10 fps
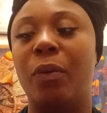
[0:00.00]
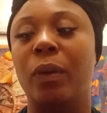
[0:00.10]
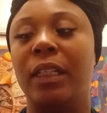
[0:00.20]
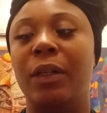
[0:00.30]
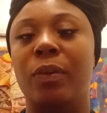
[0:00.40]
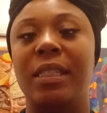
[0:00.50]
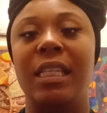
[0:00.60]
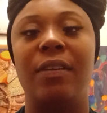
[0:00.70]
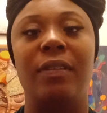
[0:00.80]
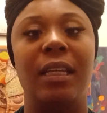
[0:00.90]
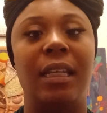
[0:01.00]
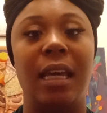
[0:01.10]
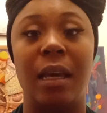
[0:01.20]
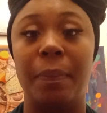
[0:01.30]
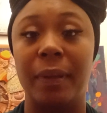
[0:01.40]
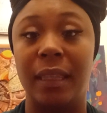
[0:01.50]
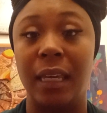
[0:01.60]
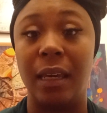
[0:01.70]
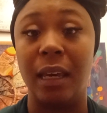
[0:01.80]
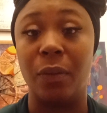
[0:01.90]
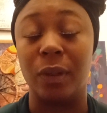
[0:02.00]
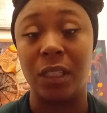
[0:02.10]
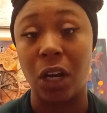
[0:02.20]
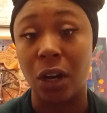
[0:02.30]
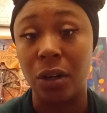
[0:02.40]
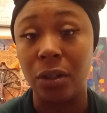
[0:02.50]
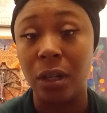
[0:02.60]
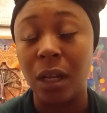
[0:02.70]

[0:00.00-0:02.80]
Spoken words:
really receiving any empathy in return.